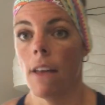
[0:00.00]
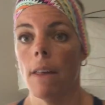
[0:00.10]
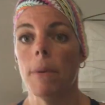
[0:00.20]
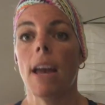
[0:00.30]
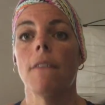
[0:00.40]

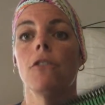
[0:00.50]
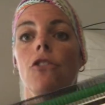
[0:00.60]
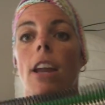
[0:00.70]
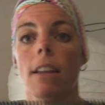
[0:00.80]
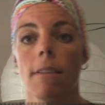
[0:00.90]
Then we have
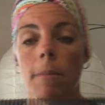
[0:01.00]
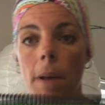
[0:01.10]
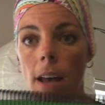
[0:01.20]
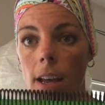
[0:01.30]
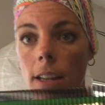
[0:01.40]
Jaden's
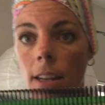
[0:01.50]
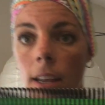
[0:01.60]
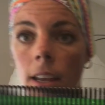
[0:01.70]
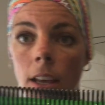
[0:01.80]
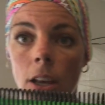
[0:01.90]
pod,
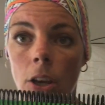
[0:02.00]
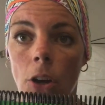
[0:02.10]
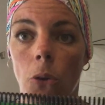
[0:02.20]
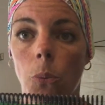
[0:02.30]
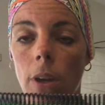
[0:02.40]

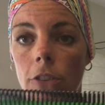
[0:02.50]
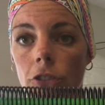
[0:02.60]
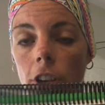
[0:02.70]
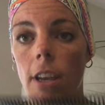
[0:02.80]
which